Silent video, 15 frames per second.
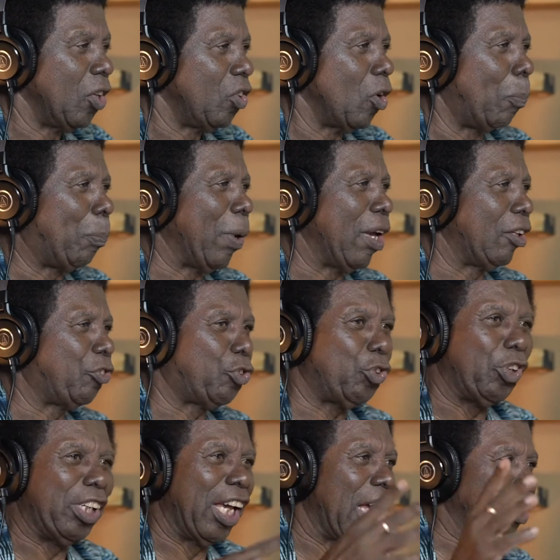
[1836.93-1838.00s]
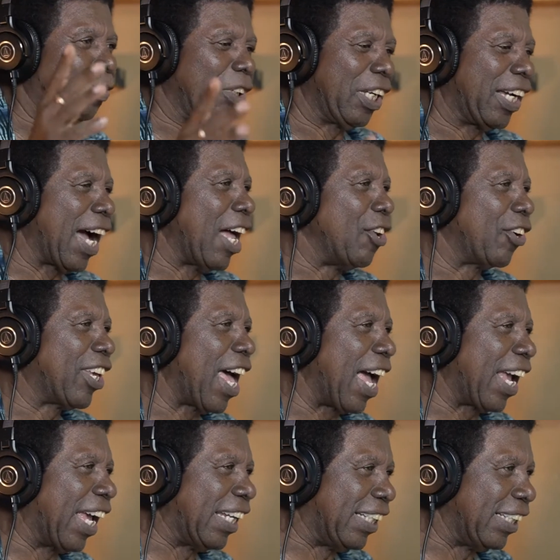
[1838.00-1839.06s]
You pay 3 years for the car, you can't
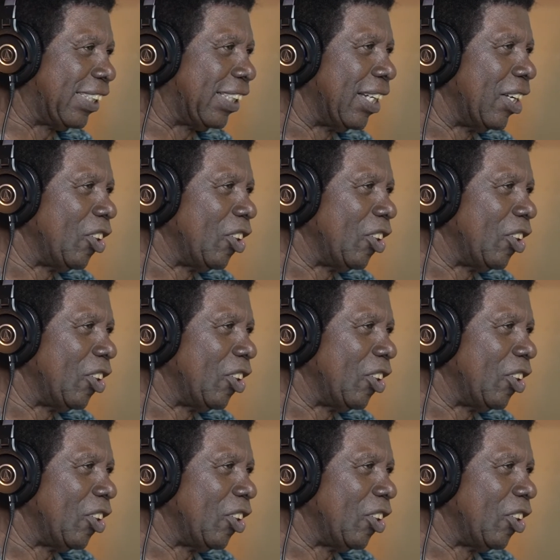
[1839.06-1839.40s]
get it.